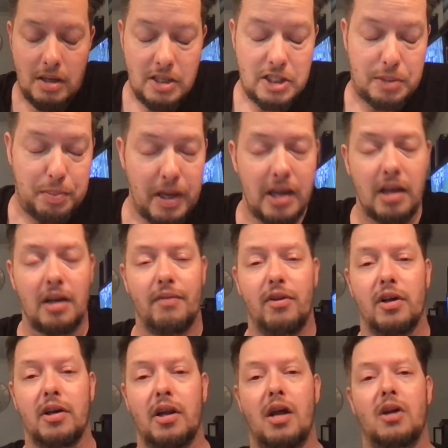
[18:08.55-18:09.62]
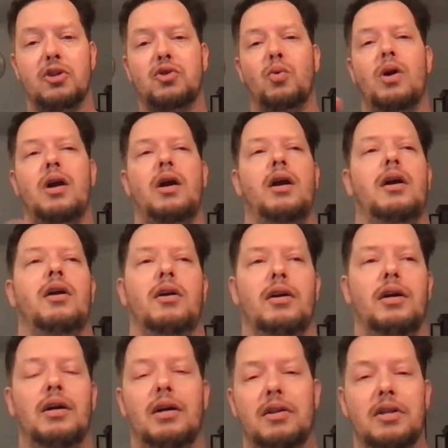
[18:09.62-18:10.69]
Speaking of looking
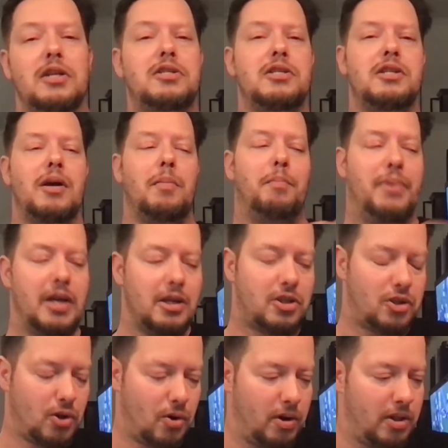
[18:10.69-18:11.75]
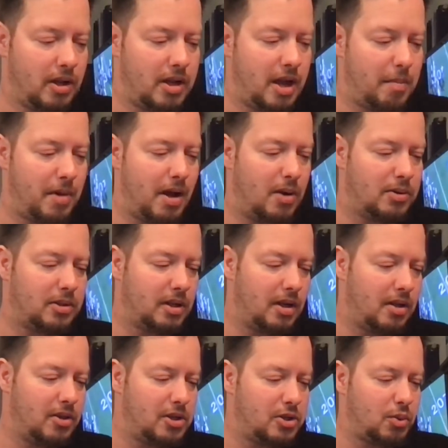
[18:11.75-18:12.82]
elsewhere, this is a big story that came out
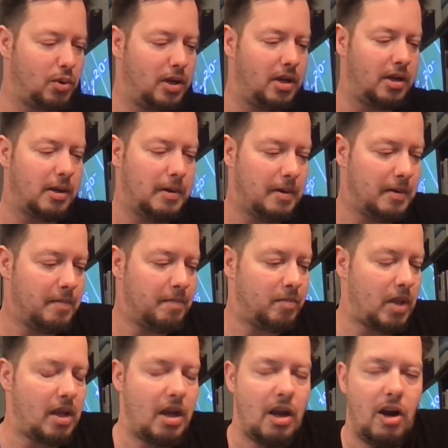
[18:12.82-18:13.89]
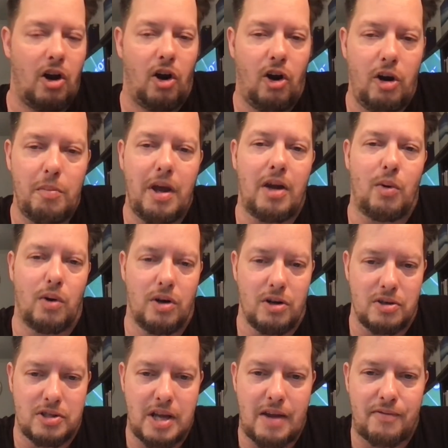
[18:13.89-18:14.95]
this week. Herm
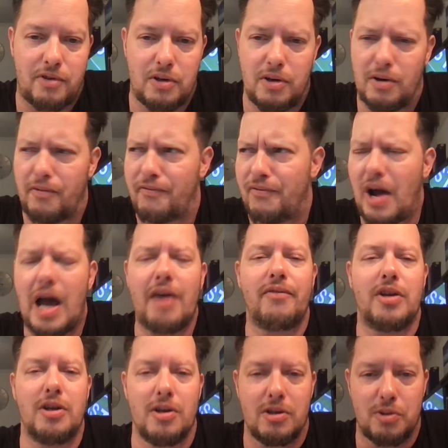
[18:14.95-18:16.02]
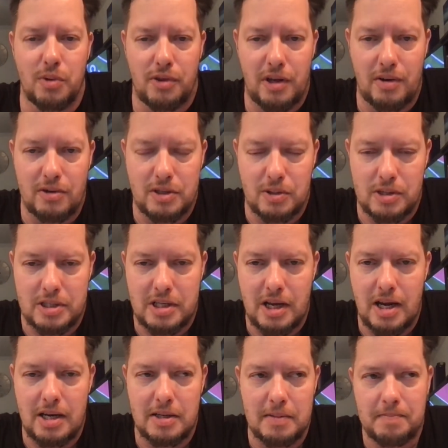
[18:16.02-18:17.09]
Edwards, after 5 years with Arizona
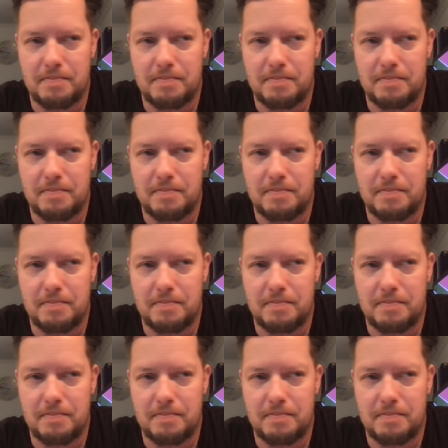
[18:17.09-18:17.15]
State,